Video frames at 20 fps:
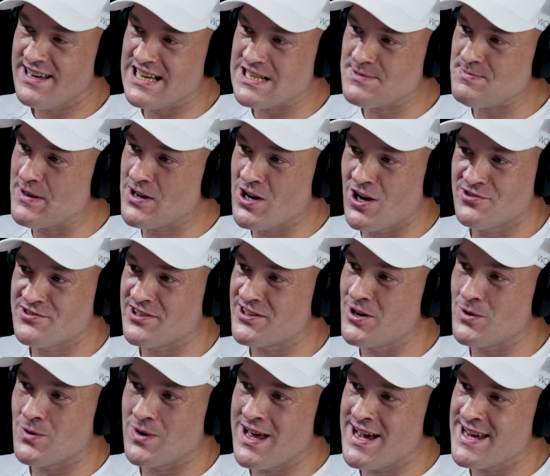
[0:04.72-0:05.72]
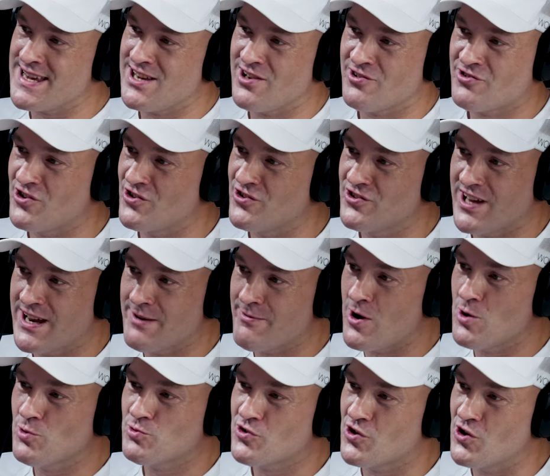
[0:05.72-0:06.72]
It's because I don't like your Sunday
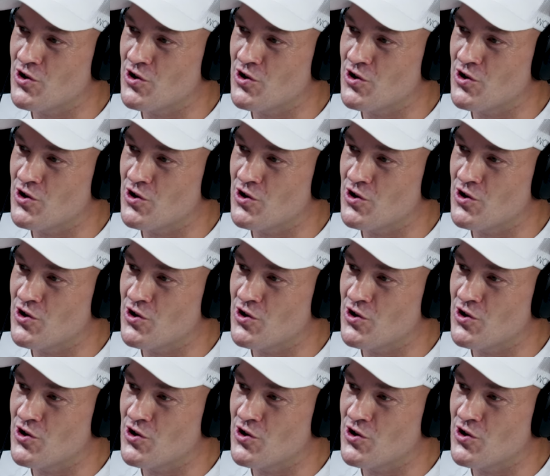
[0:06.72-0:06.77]
roast